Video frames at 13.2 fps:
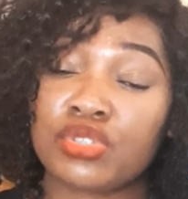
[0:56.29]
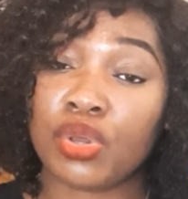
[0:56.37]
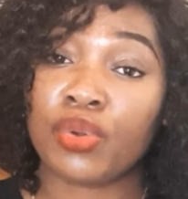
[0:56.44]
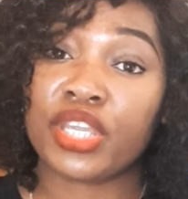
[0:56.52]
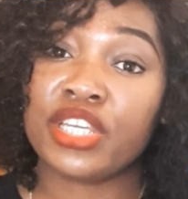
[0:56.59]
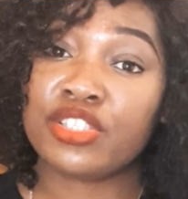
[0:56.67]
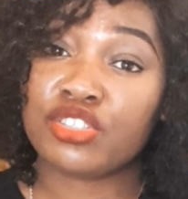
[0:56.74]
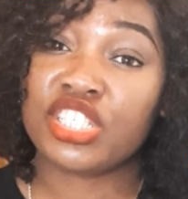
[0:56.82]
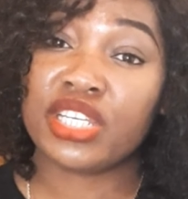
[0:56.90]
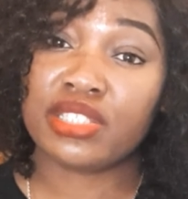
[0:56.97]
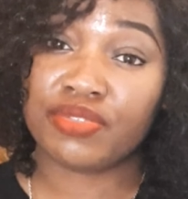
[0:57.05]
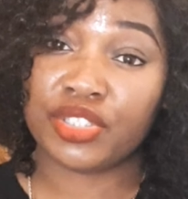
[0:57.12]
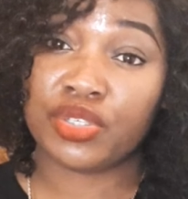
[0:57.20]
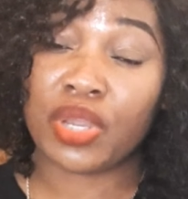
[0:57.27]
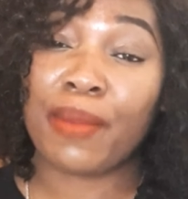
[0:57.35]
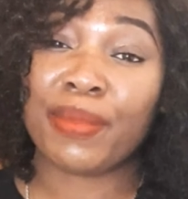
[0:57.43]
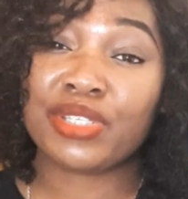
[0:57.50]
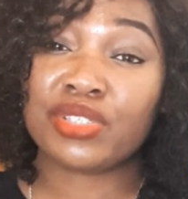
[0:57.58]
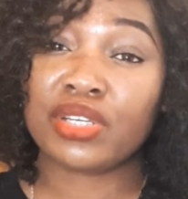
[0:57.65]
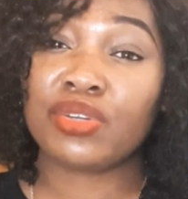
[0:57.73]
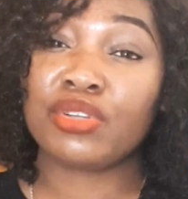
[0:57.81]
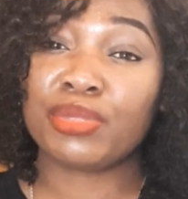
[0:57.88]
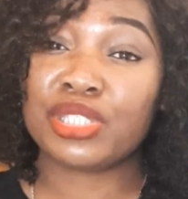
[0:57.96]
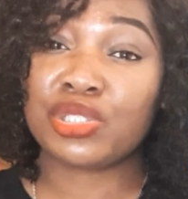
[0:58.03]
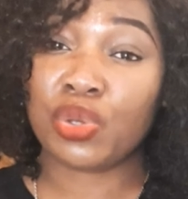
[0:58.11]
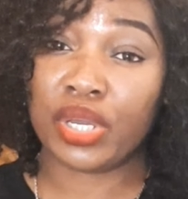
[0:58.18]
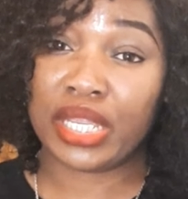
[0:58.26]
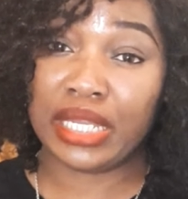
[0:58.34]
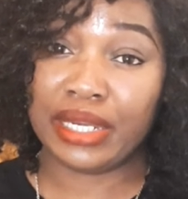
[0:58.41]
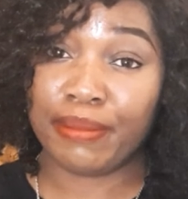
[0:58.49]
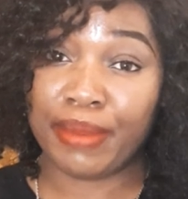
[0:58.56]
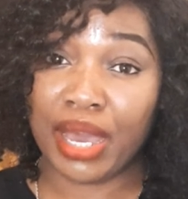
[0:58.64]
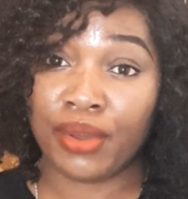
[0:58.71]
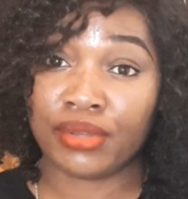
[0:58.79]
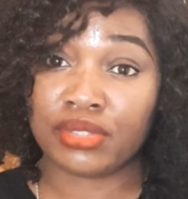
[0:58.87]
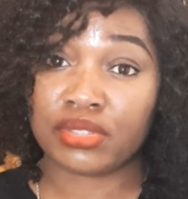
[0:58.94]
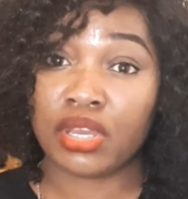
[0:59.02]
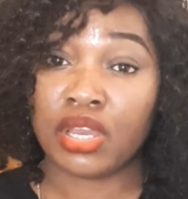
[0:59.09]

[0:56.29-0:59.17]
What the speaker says: So in today's video, I'm actually going to be talking about